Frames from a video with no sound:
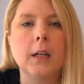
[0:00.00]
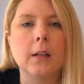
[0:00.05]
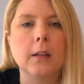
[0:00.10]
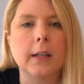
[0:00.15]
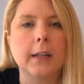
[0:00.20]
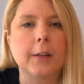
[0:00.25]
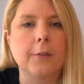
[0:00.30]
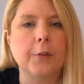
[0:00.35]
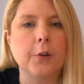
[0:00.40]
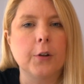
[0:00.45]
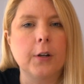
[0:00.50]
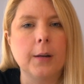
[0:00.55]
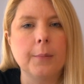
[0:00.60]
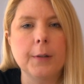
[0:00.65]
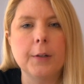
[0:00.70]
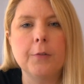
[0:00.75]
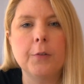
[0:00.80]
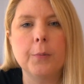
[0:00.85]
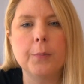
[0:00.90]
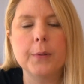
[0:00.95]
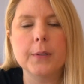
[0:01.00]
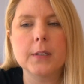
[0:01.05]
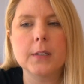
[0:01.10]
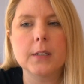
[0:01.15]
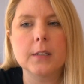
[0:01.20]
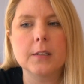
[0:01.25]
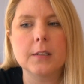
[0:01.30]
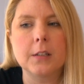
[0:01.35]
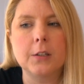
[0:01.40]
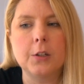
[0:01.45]
like if you're coming for
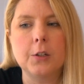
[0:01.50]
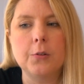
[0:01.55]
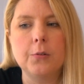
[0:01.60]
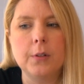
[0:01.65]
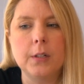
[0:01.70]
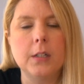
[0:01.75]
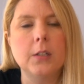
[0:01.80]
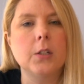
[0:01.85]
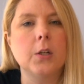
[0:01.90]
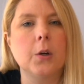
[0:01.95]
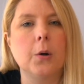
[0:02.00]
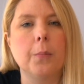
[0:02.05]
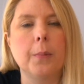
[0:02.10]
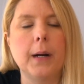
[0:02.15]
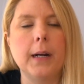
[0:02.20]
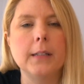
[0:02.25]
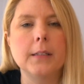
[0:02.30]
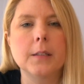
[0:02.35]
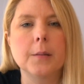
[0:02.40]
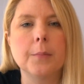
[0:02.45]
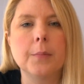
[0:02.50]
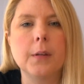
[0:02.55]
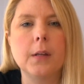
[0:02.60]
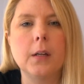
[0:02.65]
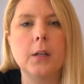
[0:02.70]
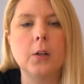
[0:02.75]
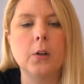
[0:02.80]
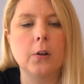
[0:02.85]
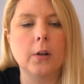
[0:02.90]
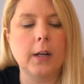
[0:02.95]
business and you need to go buy
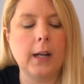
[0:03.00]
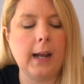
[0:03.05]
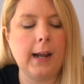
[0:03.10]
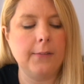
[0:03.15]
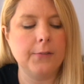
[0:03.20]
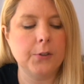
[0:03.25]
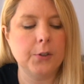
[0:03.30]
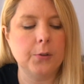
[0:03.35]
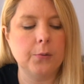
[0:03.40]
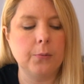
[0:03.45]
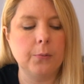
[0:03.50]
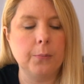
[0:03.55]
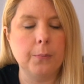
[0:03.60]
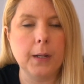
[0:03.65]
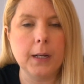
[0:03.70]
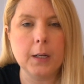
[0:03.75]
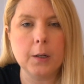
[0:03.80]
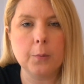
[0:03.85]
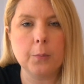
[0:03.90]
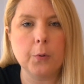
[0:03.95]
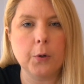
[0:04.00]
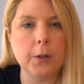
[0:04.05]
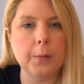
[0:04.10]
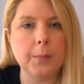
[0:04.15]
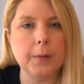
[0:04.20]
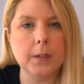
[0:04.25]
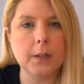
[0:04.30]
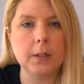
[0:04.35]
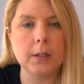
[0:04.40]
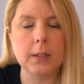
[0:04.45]
something, you're gonna have to make an
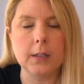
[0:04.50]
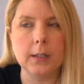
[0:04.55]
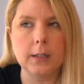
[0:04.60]
appointment.